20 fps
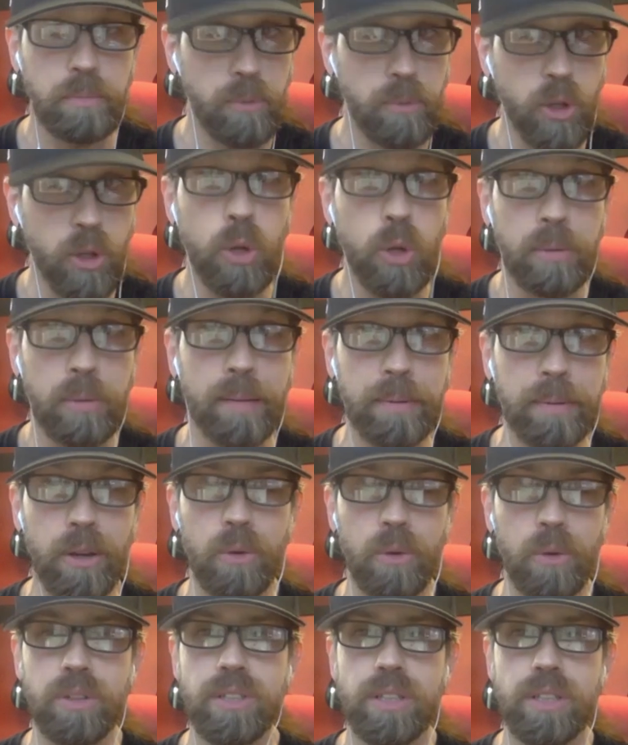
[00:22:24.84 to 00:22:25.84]
new puppy
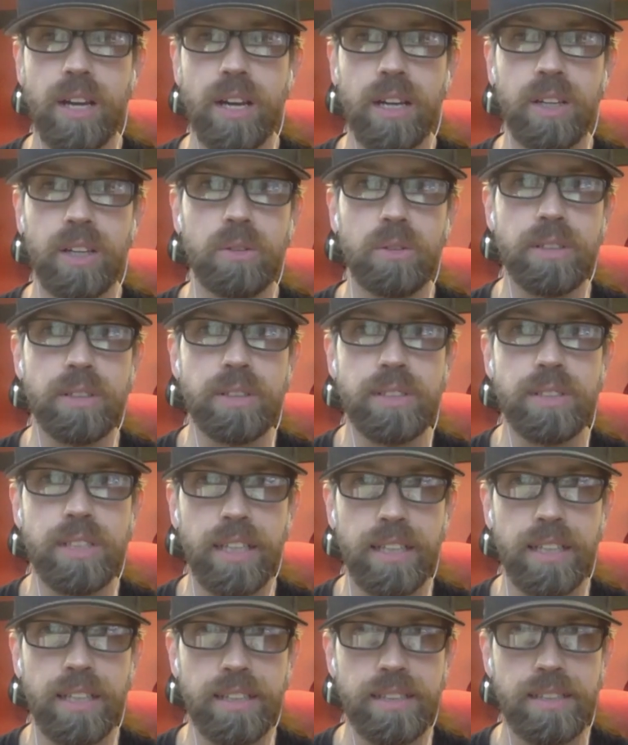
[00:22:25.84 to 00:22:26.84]
owners and dog owners
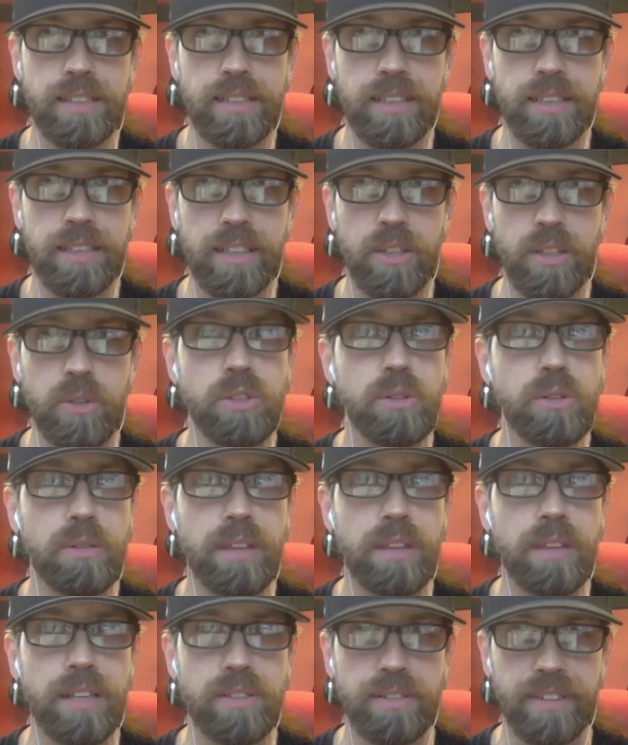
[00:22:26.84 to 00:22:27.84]
is that those two
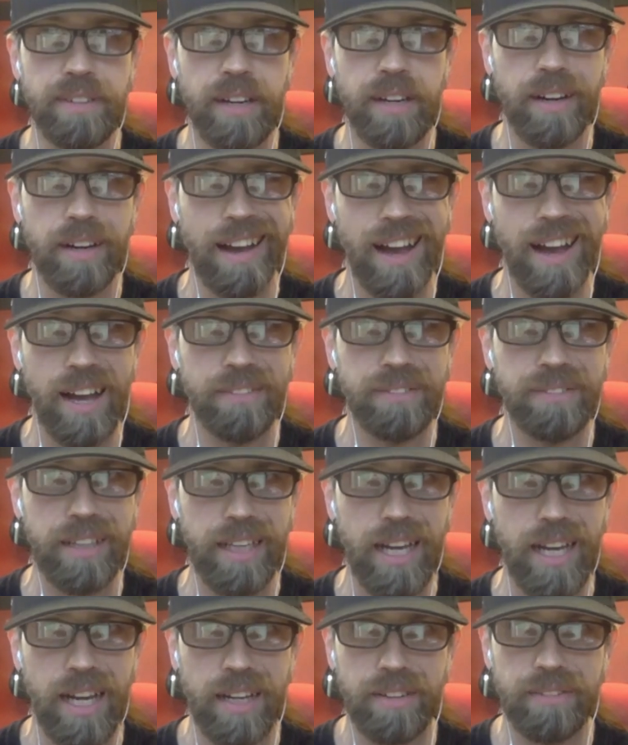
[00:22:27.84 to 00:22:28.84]
things are very
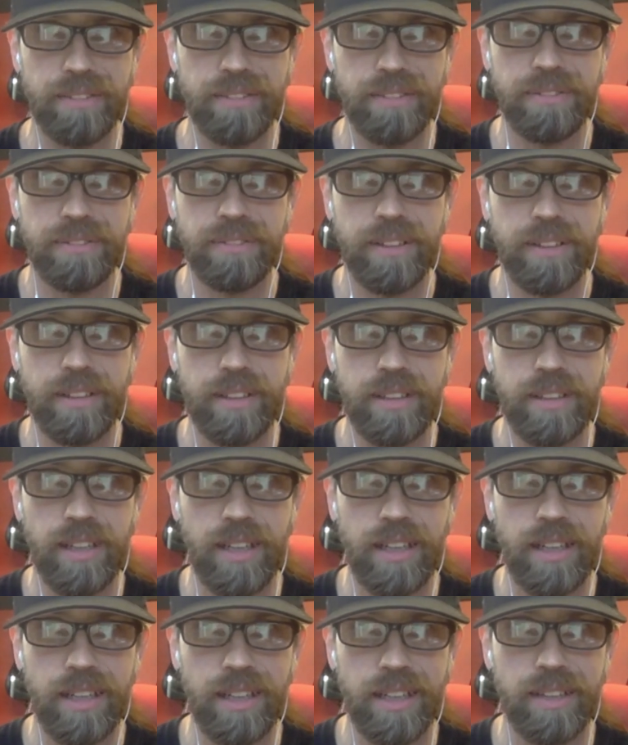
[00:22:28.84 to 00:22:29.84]
often kind of
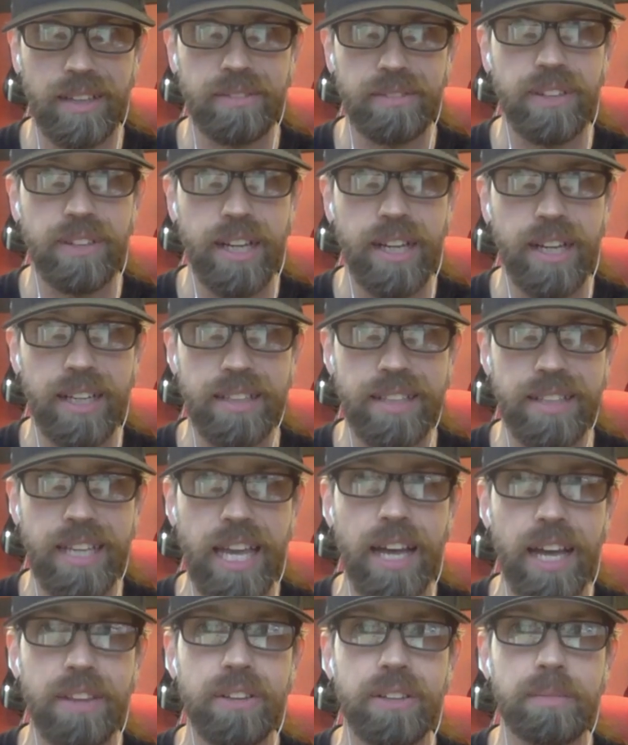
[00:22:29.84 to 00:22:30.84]
uh, conflated
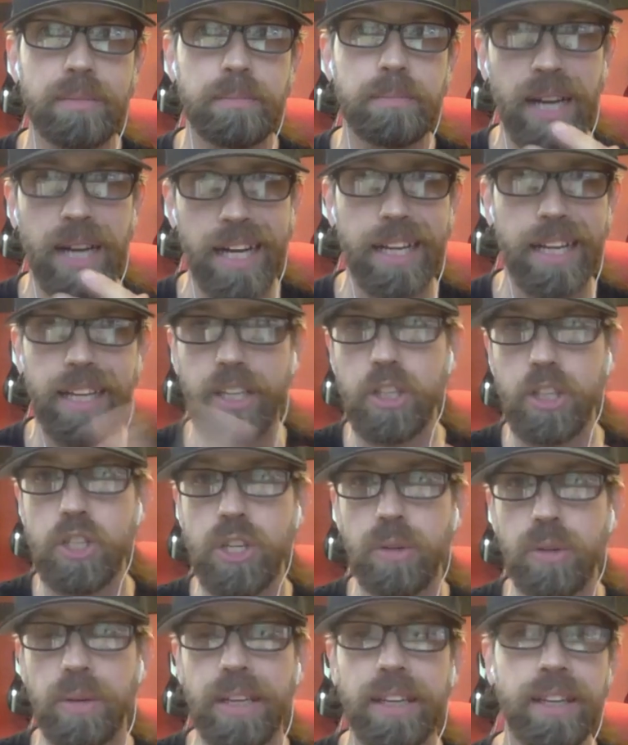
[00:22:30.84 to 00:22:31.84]
together, biting and
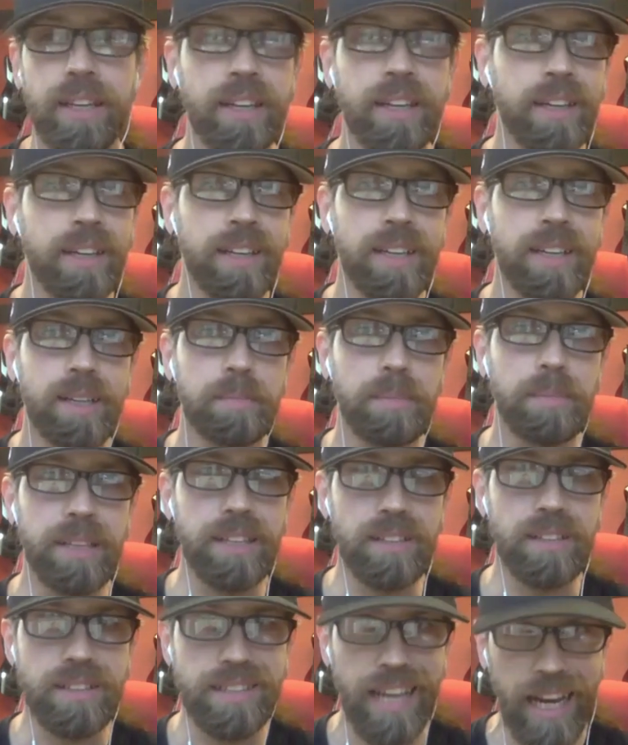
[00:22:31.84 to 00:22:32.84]
chewing, but
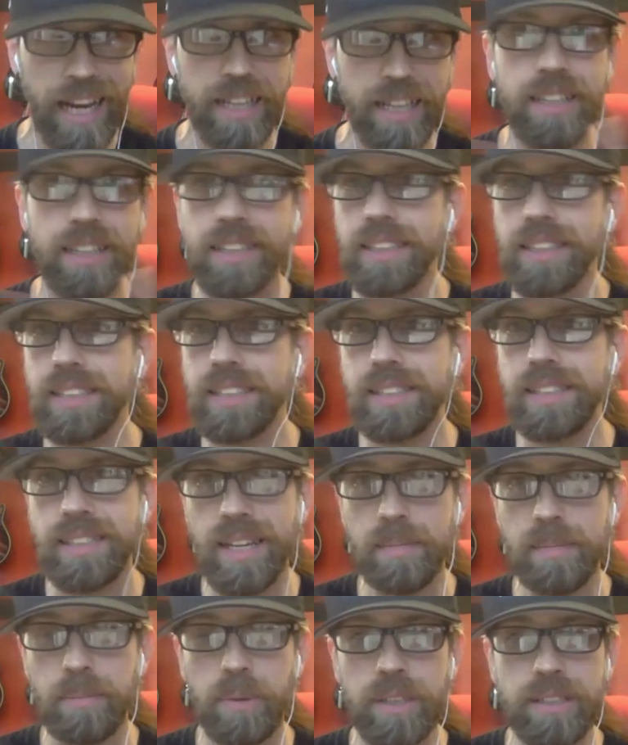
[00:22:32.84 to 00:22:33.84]
they're technically
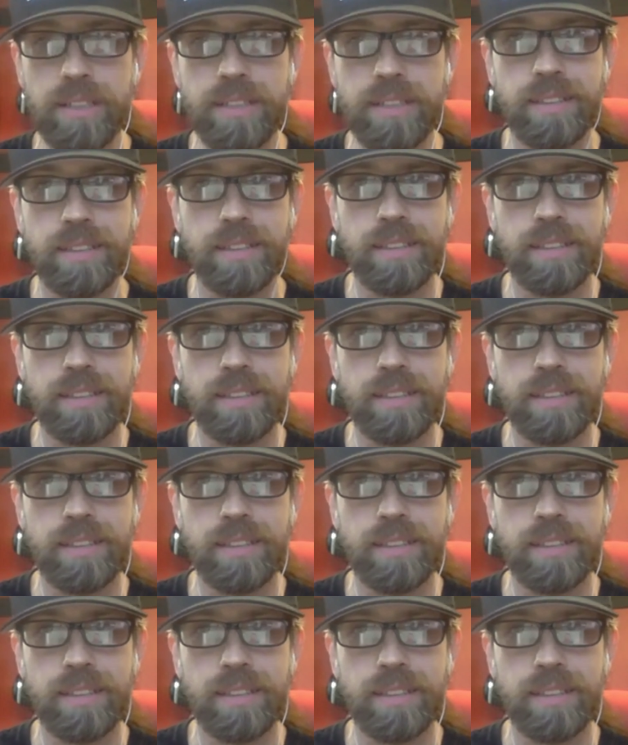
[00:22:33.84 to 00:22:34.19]
separate